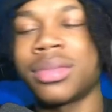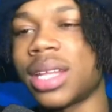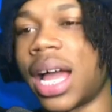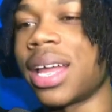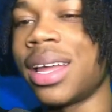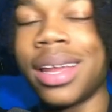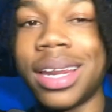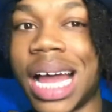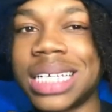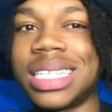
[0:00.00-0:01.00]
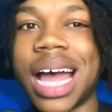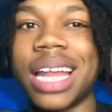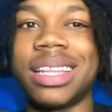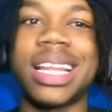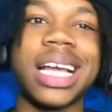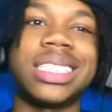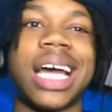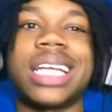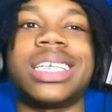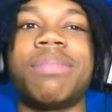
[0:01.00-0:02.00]
Like that's not
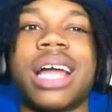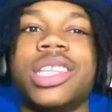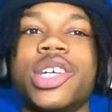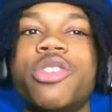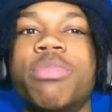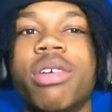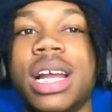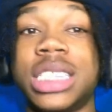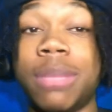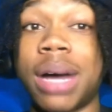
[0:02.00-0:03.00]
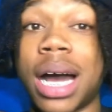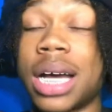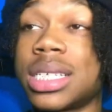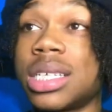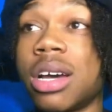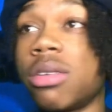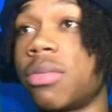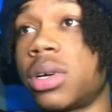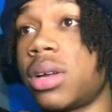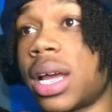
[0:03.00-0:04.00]
something I do, bro. Unless she by
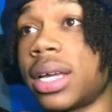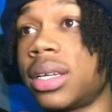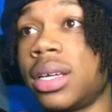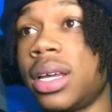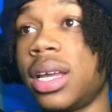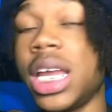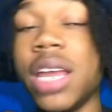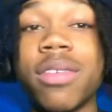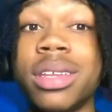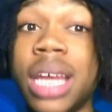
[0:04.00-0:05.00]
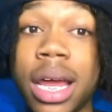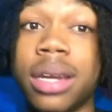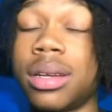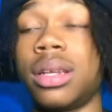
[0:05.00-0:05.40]
herself, bro. Like, y'all good.